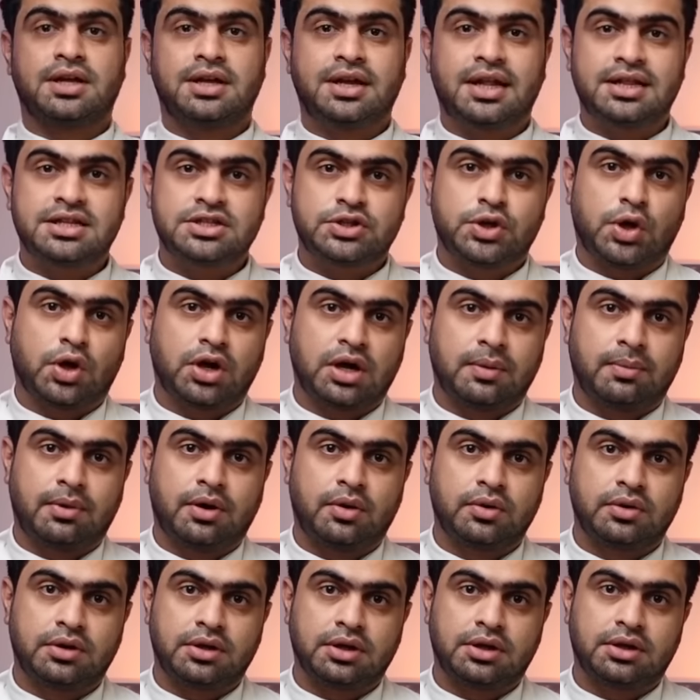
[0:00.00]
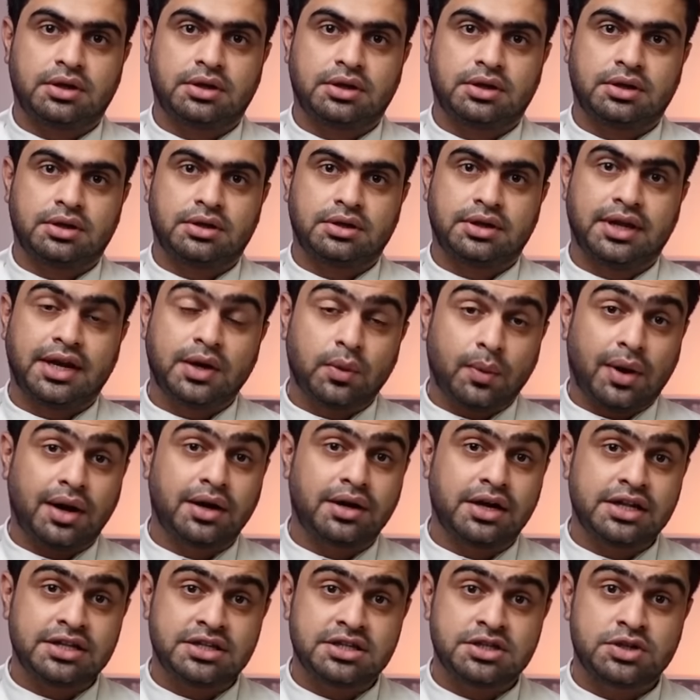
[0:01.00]
Let's talk about the
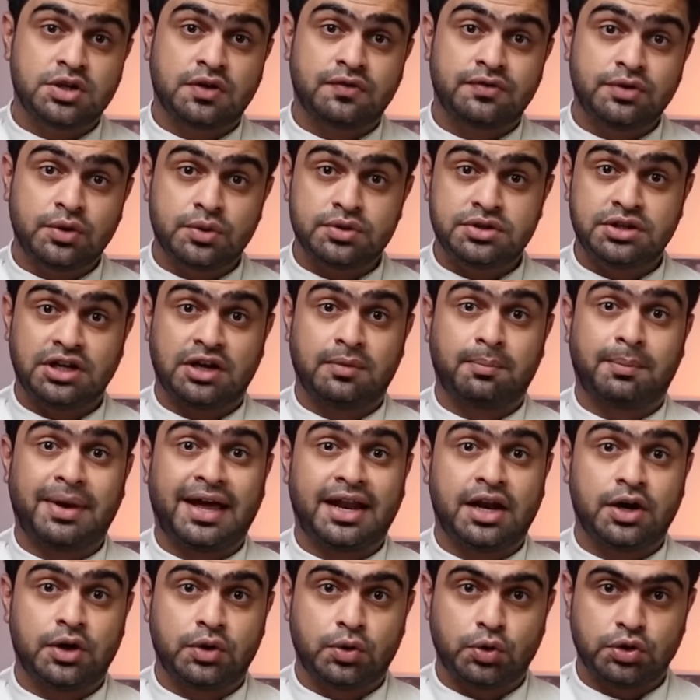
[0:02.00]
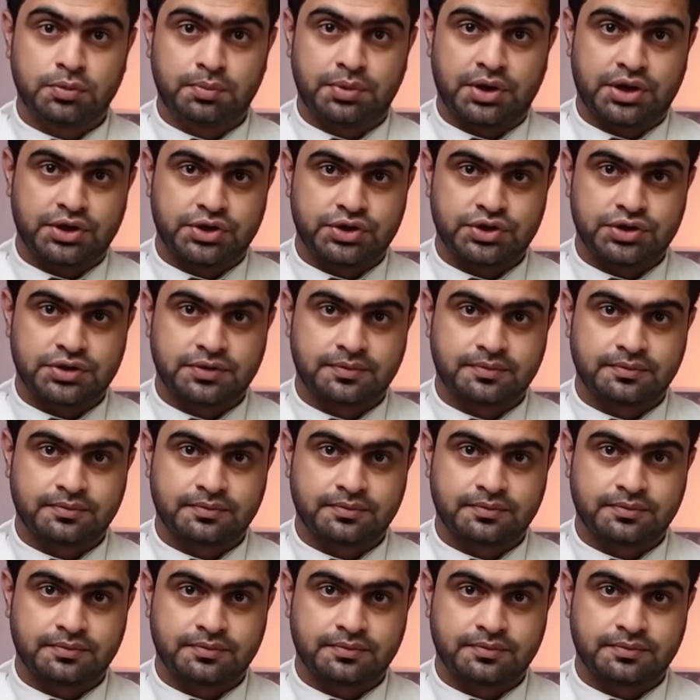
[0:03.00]
advantages of using a manual toothbrush.